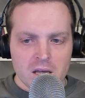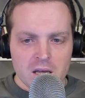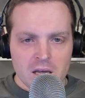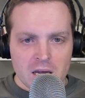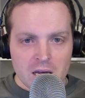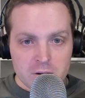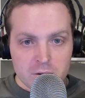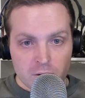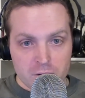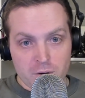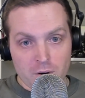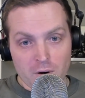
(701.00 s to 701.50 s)

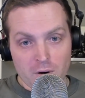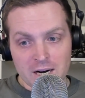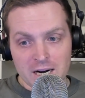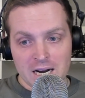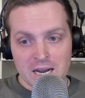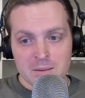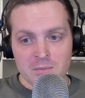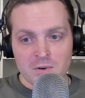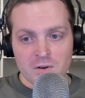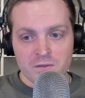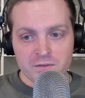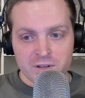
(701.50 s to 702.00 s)
The third
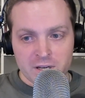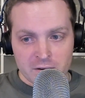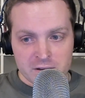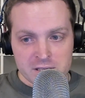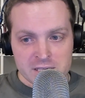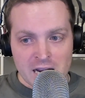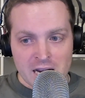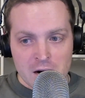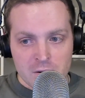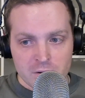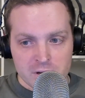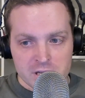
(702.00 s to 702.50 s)
claim of Terrence
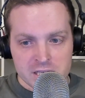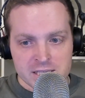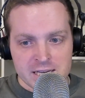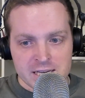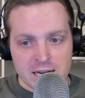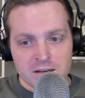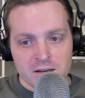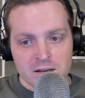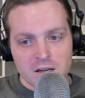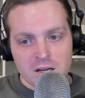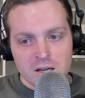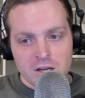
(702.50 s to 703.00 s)
Howard is
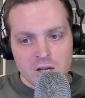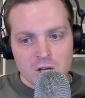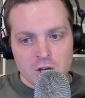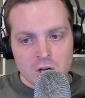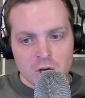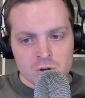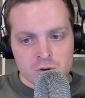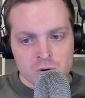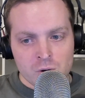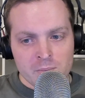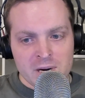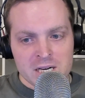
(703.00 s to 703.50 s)
that
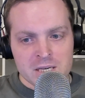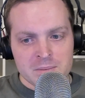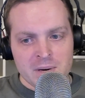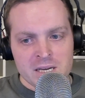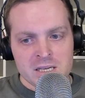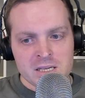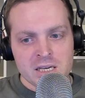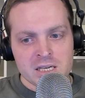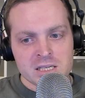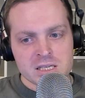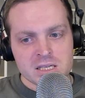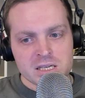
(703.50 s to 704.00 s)
true
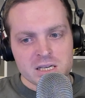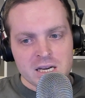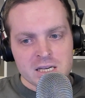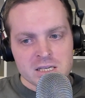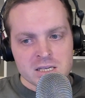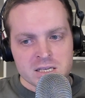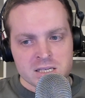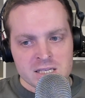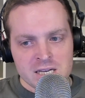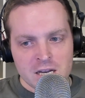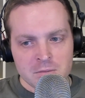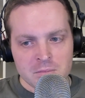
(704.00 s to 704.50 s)
mathematics is a
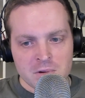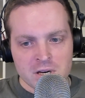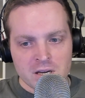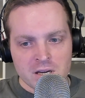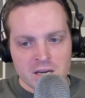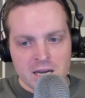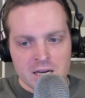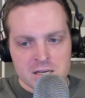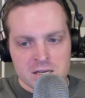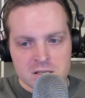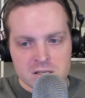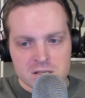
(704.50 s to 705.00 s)
statement
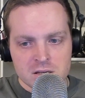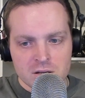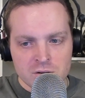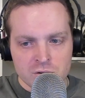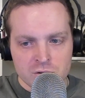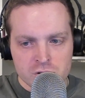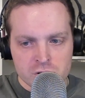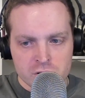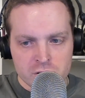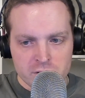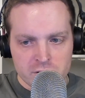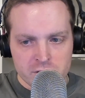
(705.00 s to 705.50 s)
against the
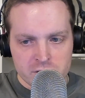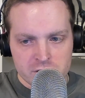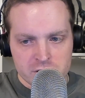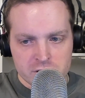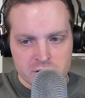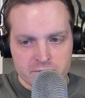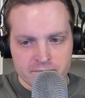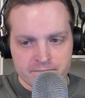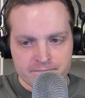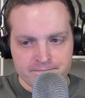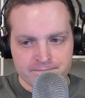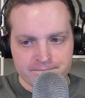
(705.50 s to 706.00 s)
church.
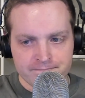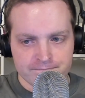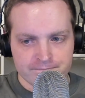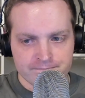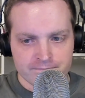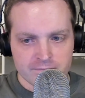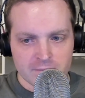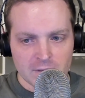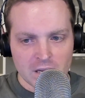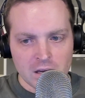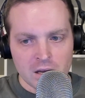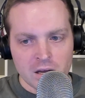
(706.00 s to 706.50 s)

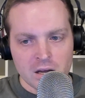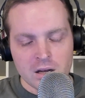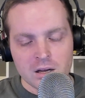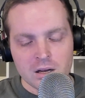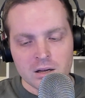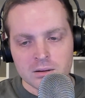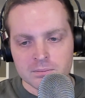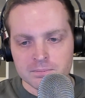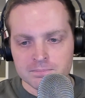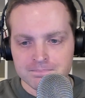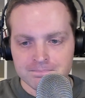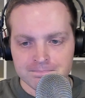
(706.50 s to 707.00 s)

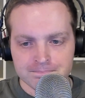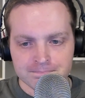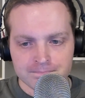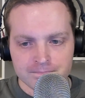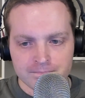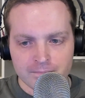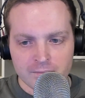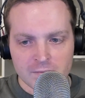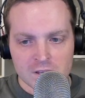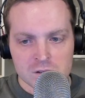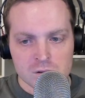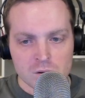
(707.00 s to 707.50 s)

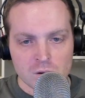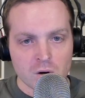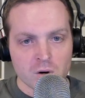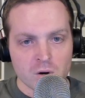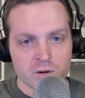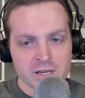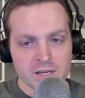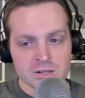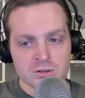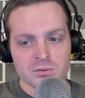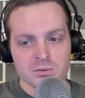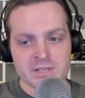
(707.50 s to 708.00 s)
So
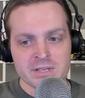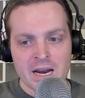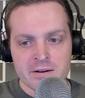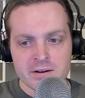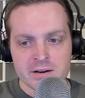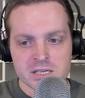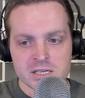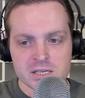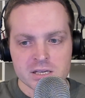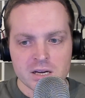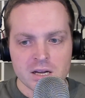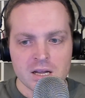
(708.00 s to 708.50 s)
according to
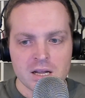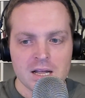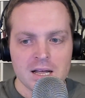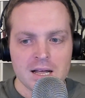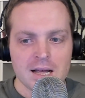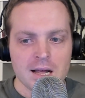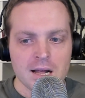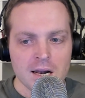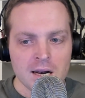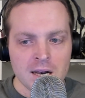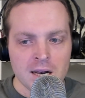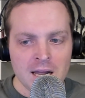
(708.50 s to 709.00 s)
Terrence,
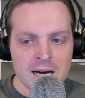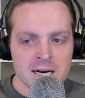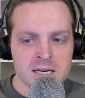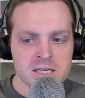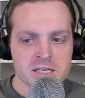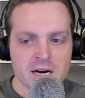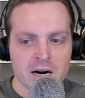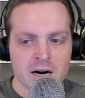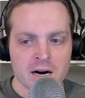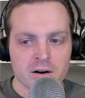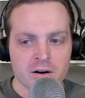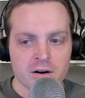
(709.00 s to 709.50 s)
lines
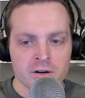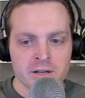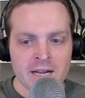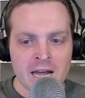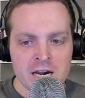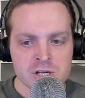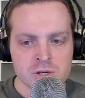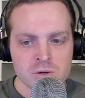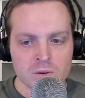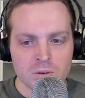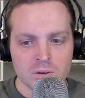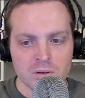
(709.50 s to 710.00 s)
are
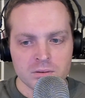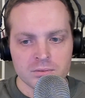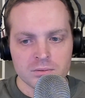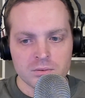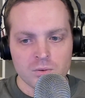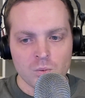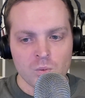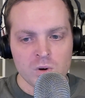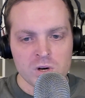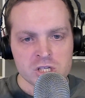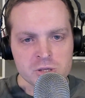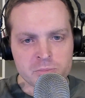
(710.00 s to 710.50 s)
unnatural,
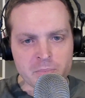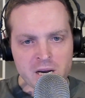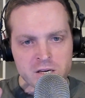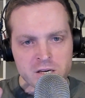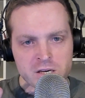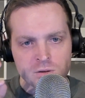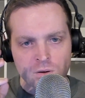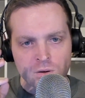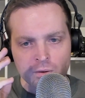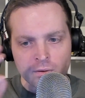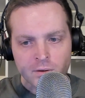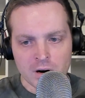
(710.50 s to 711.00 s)
which makes
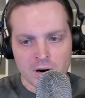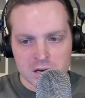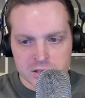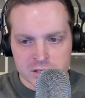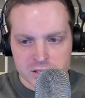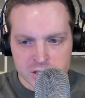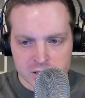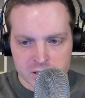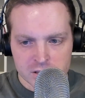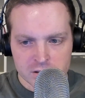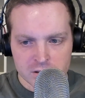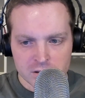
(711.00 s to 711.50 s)
the
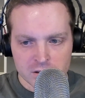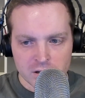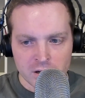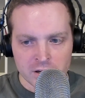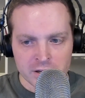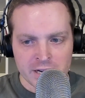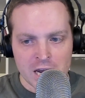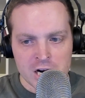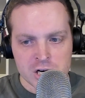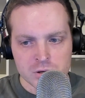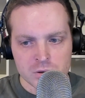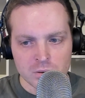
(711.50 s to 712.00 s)
cross
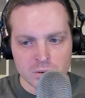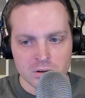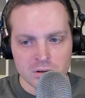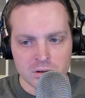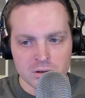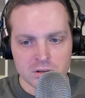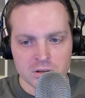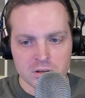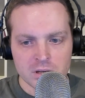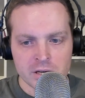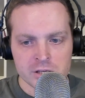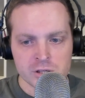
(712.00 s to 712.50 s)
unnatural.
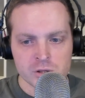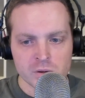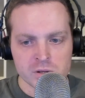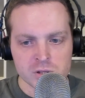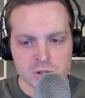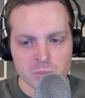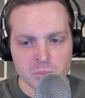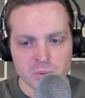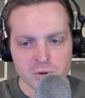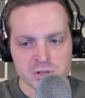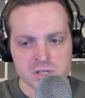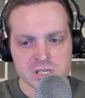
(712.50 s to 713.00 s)
And so he
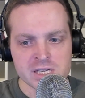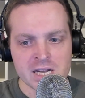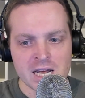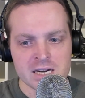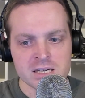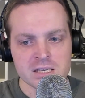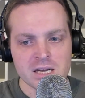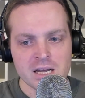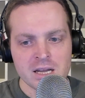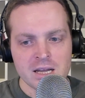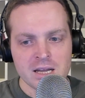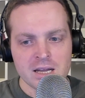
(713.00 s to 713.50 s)
supposes
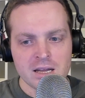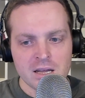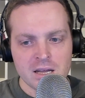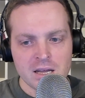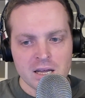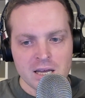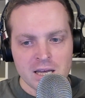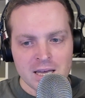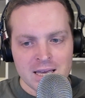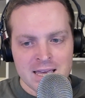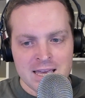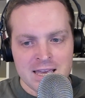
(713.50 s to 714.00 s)
that
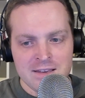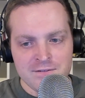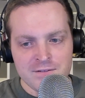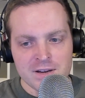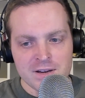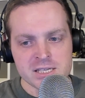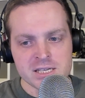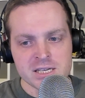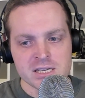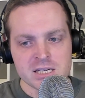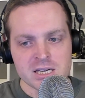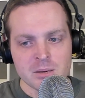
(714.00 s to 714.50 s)
he
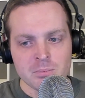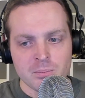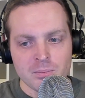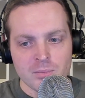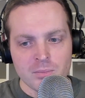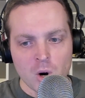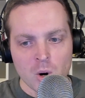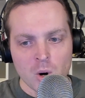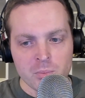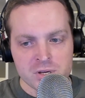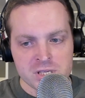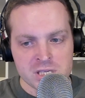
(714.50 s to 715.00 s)
faces
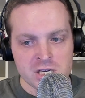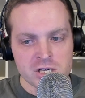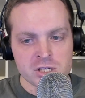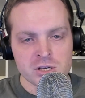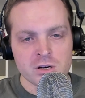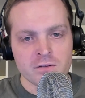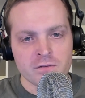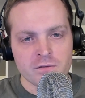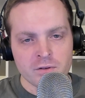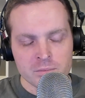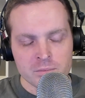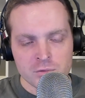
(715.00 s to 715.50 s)

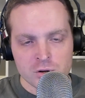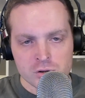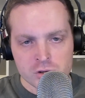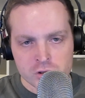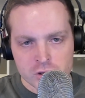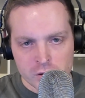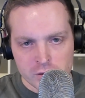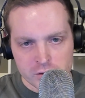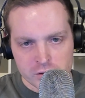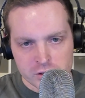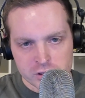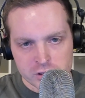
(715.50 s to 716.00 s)
opposition from the
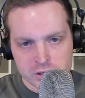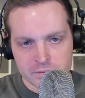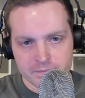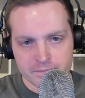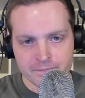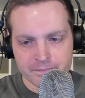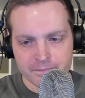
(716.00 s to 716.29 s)
church